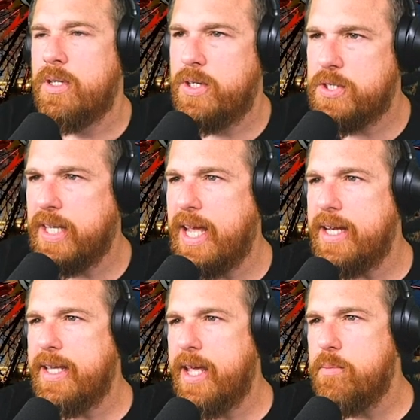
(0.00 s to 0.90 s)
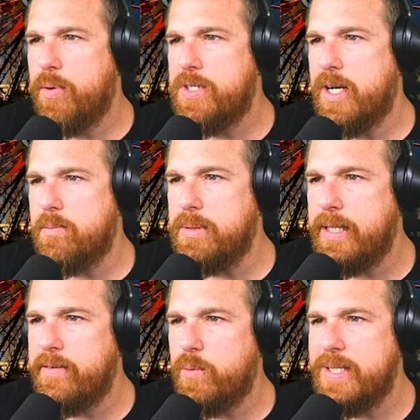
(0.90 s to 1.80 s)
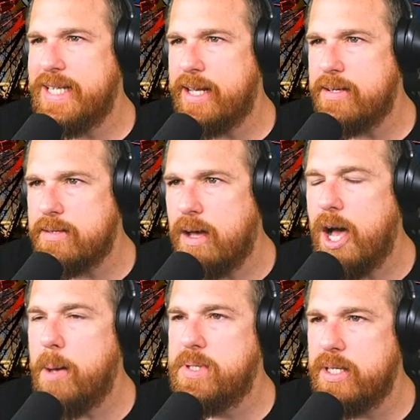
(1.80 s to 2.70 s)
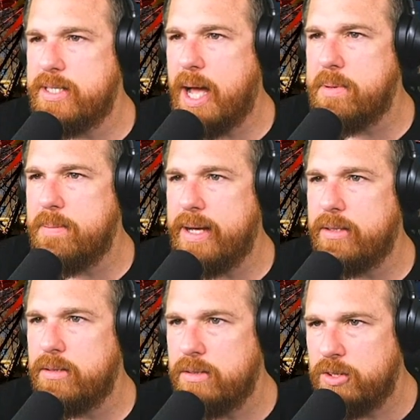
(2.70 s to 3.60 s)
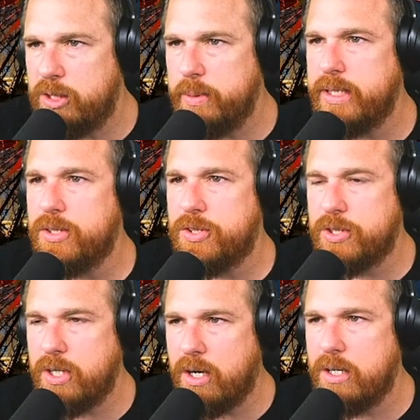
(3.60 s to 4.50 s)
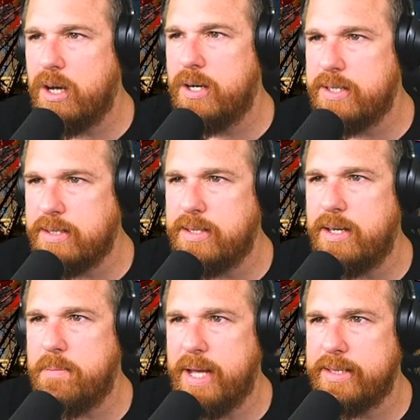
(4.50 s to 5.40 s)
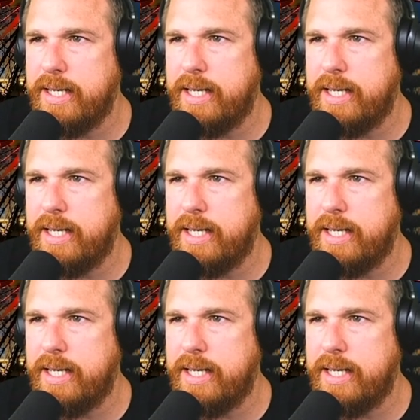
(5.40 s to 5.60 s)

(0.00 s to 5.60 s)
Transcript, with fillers: There's the candy cane bridge that I believe would take us up to the top of the mountain so we can start our descent back